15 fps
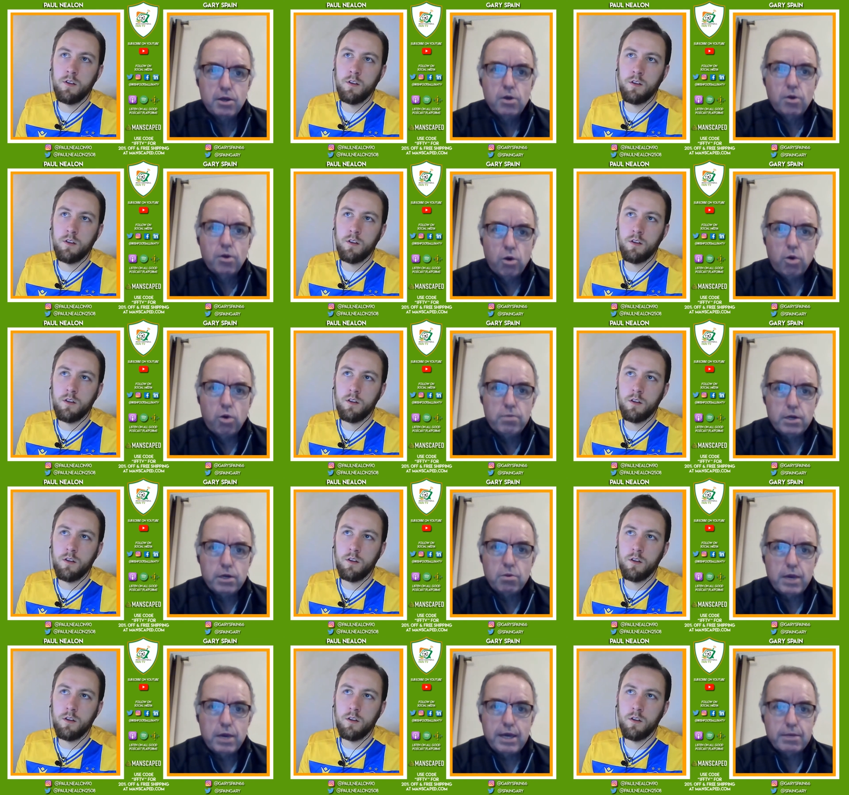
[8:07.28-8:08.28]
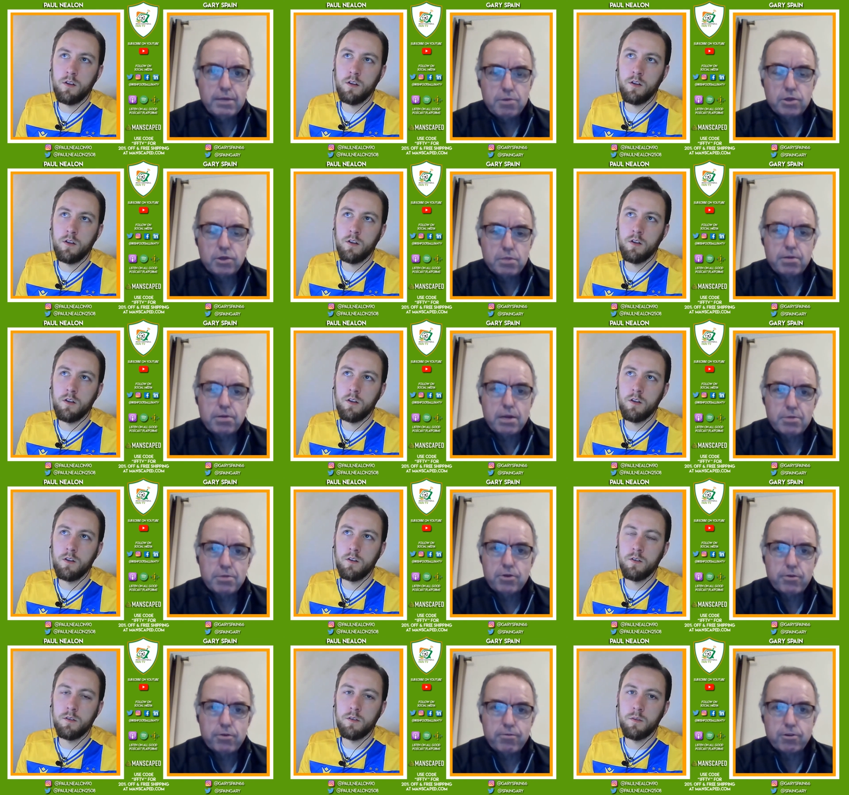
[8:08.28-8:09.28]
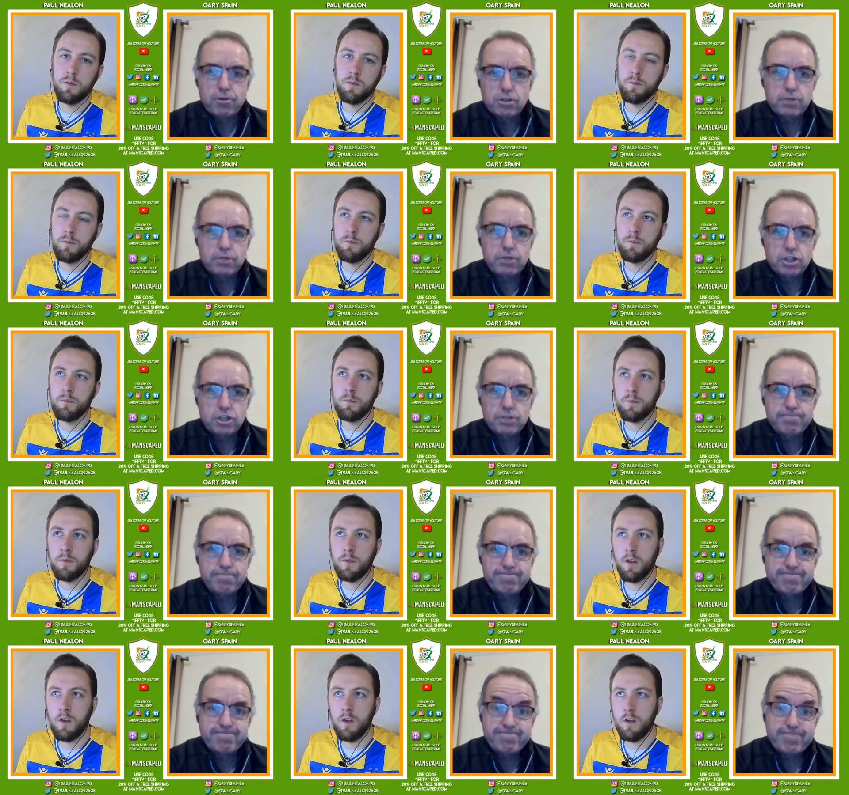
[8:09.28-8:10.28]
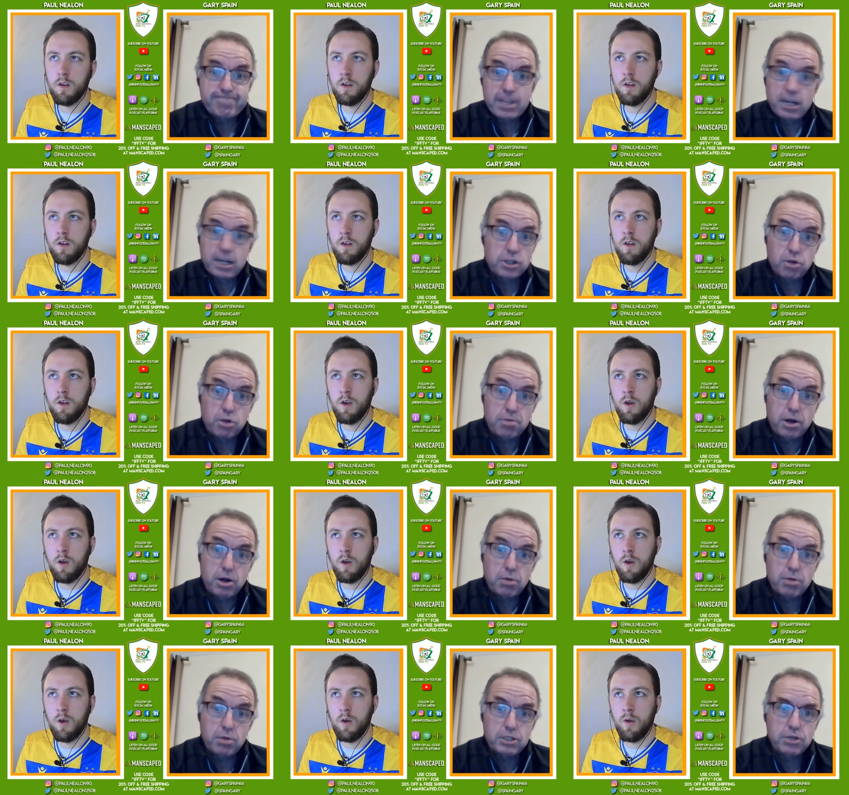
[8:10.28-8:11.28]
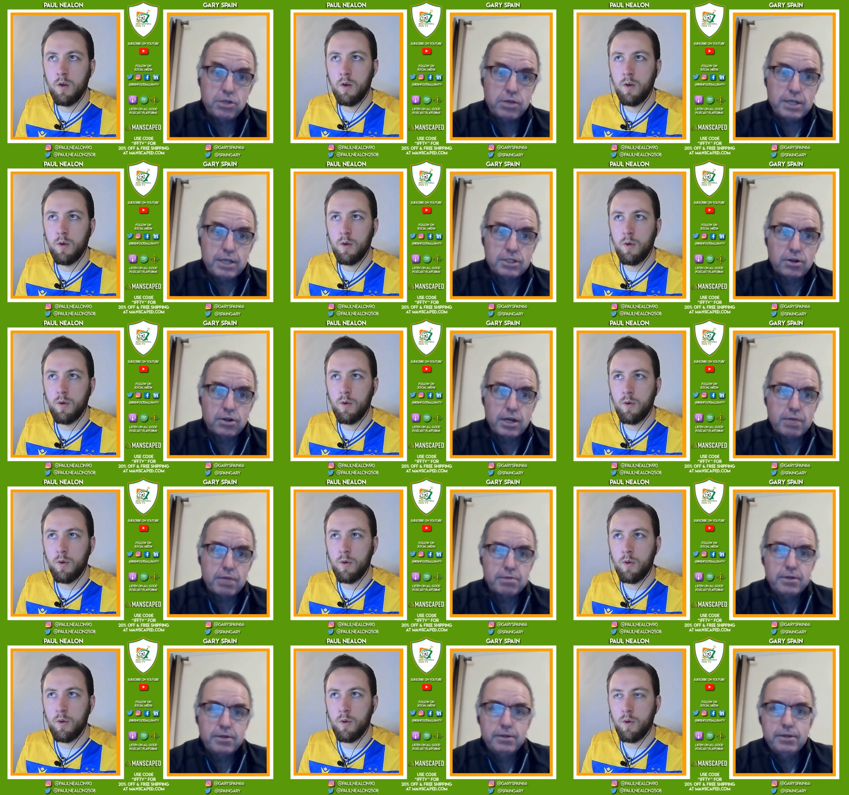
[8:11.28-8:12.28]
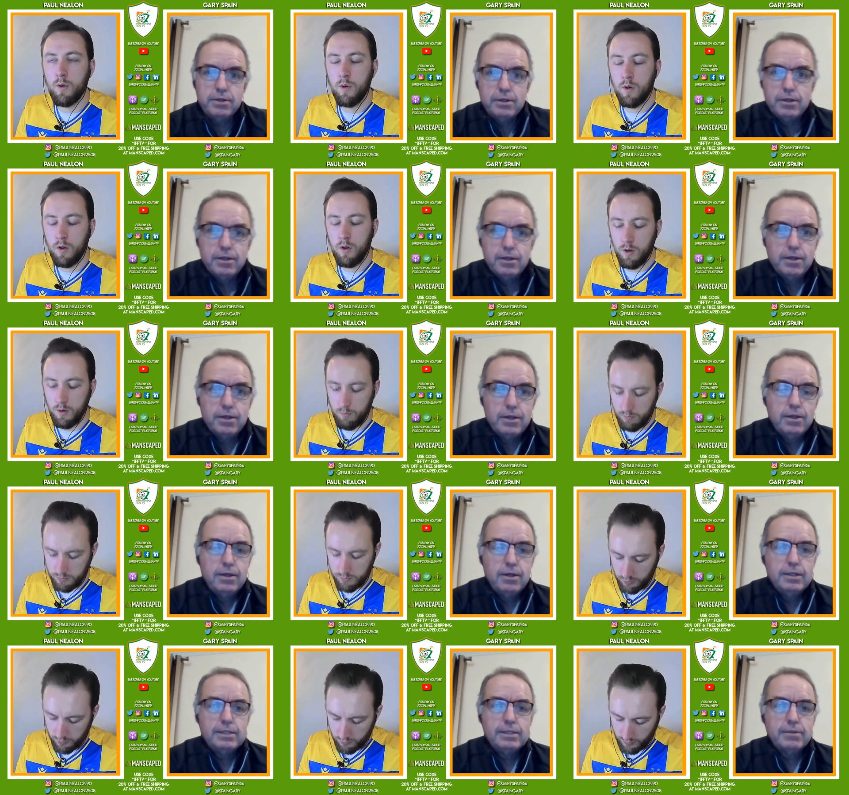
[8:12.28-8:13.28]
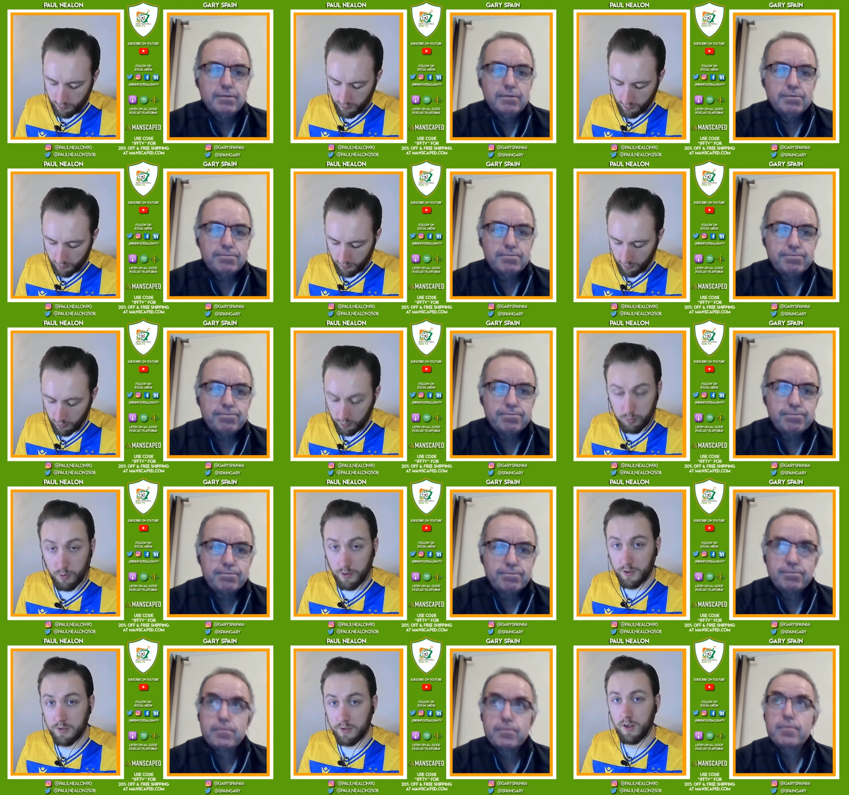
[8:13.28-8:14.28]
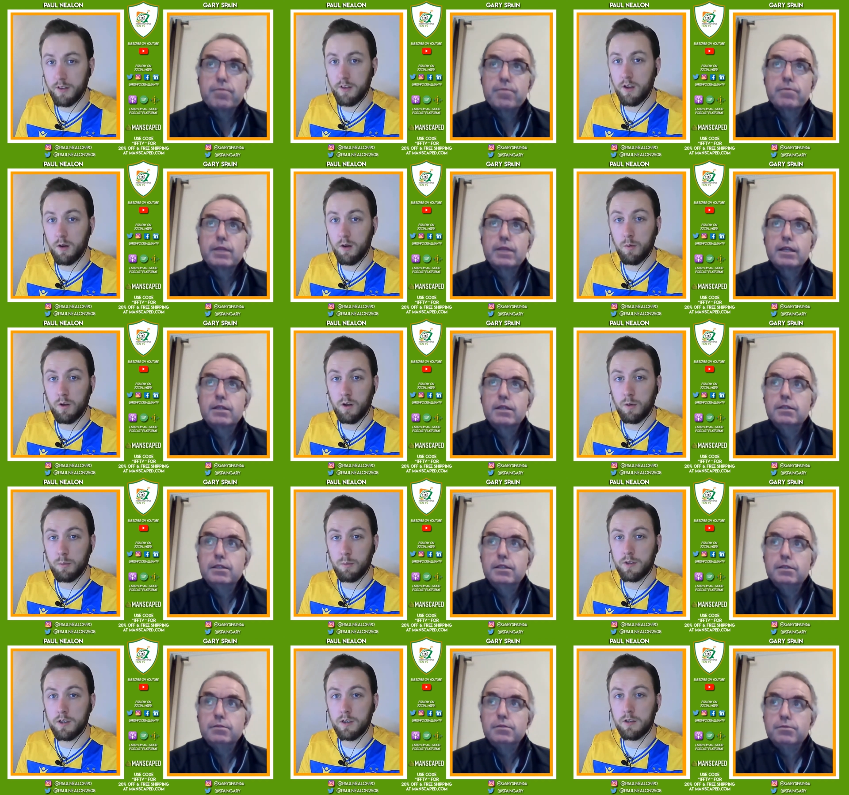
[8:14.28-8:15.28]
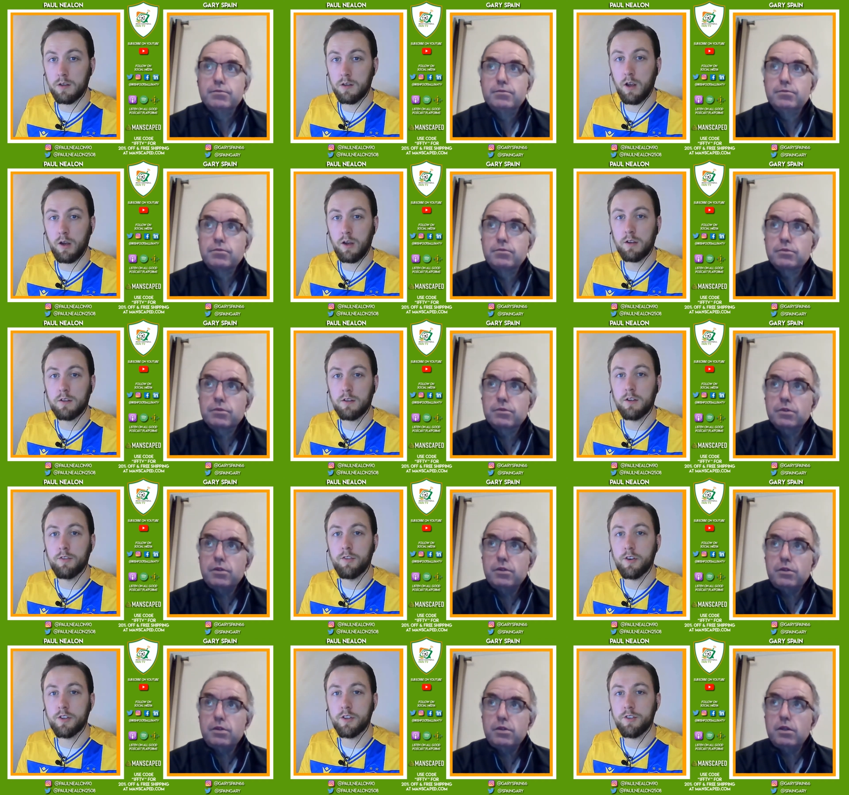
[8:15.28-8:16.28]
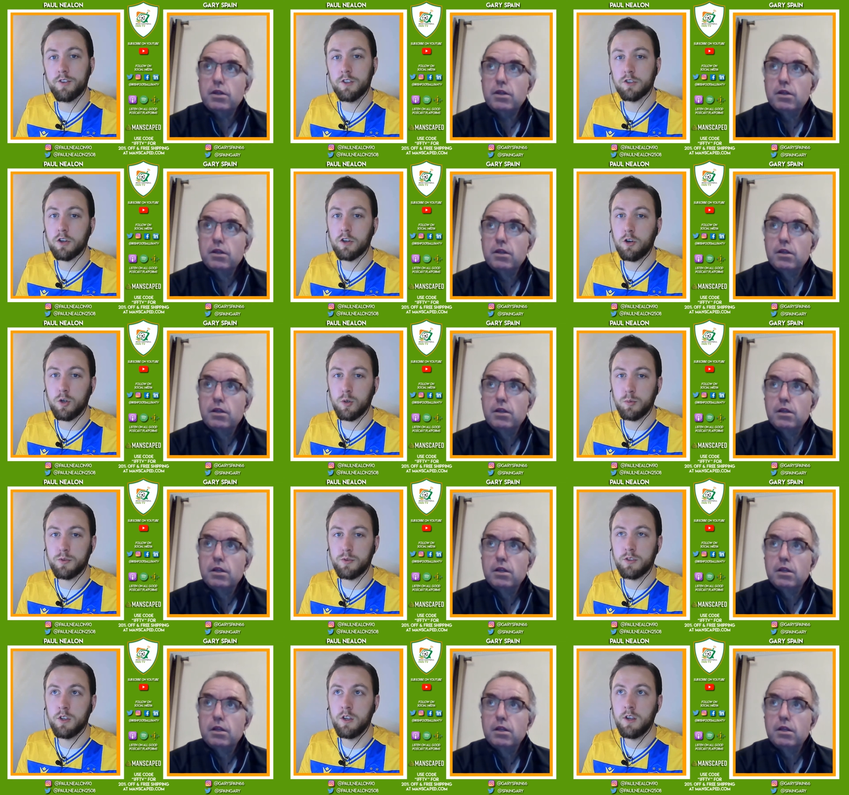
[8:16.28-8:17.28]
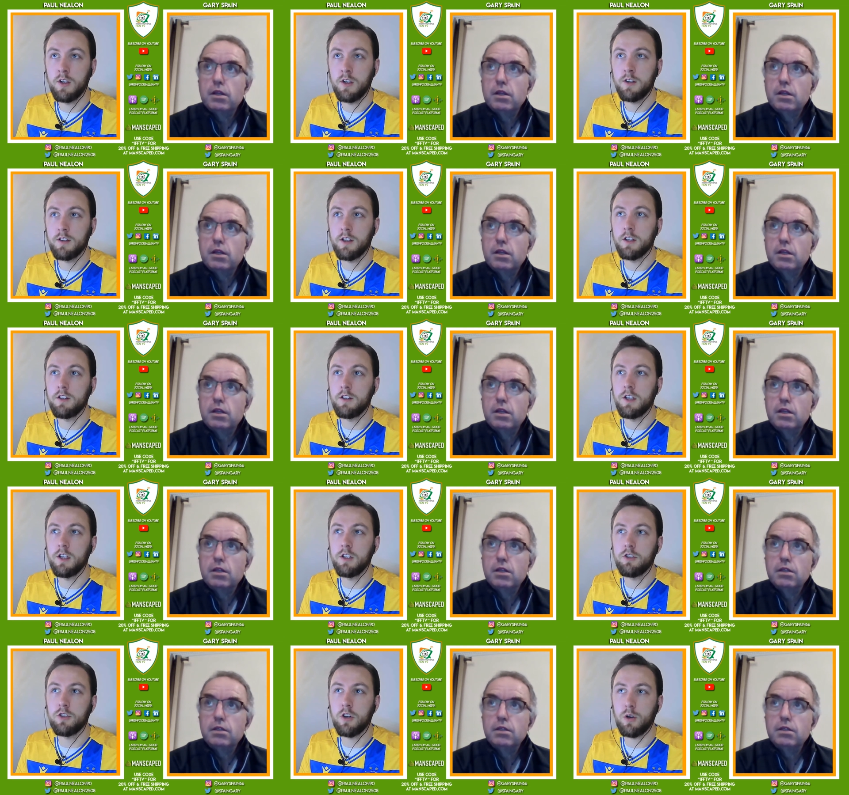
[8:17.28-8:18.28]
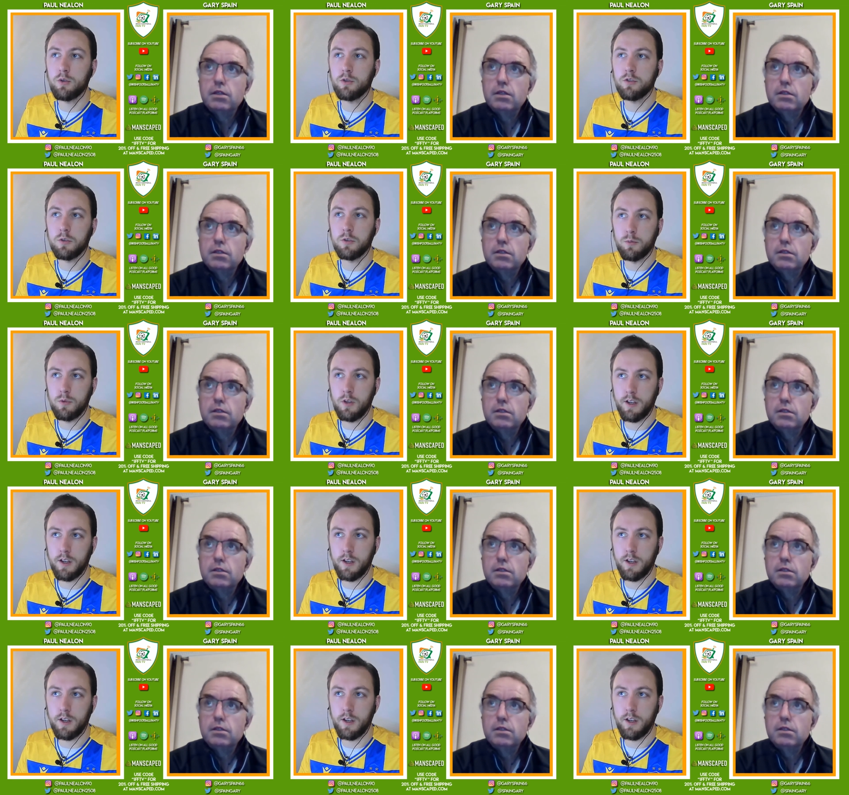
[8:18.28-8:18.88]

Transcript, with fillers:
Speaker 1: home and away in both the Premier and First Division. I don't know, Paul, what do you think is going to happen?
Speaker 2: Just like, I liked what you said there, like, but the, like the First Division clubs, they did show some